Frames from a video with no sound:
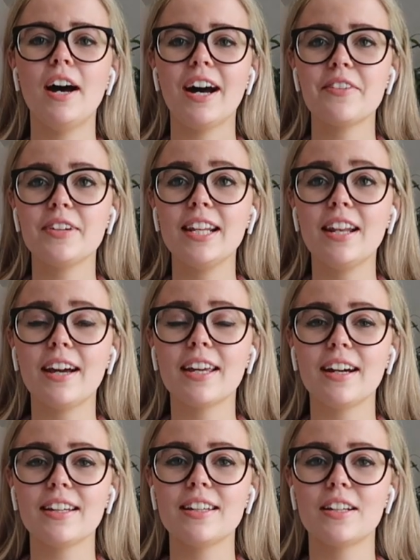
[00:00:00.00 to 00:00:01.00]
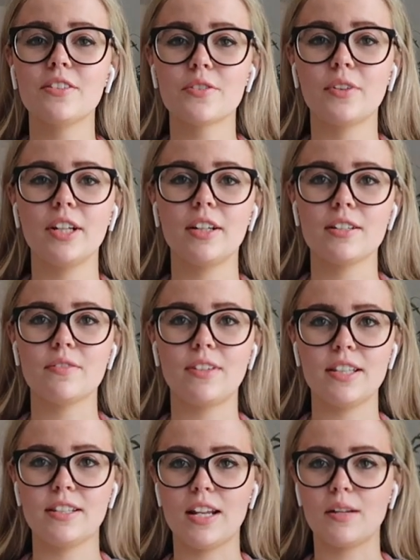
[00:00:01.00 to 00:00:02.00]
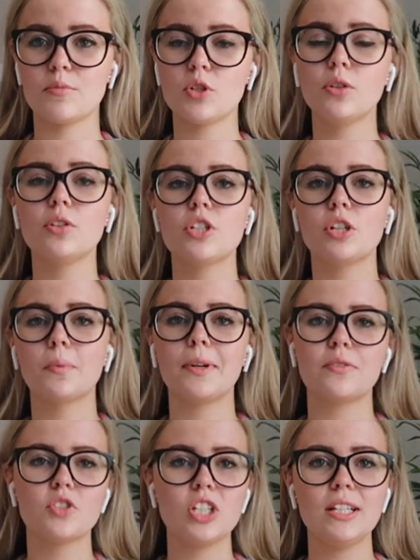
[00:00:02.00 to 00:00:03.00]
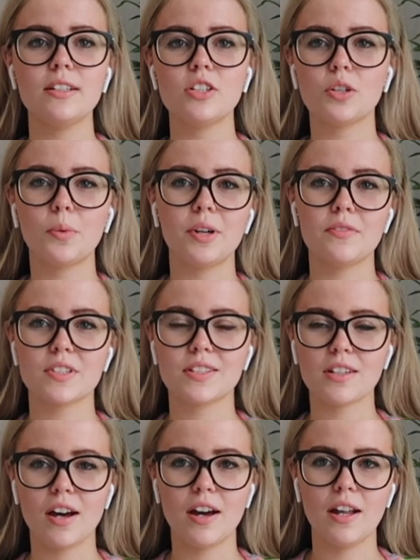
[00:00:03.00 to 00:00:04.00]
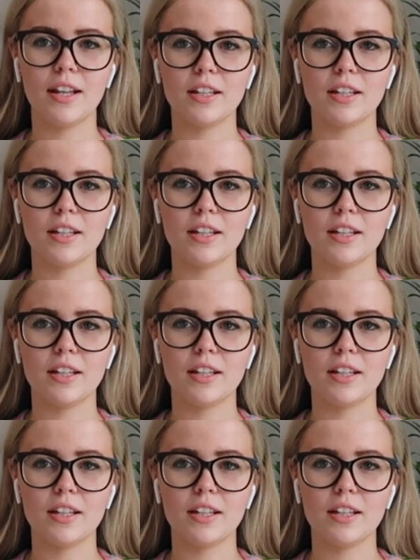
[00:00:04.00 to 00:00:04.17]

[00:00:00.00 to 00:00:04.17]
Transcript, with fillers: I really like it I think it looks really nice with like the denim shorts you could wear it with jeans you could wear it with a skirt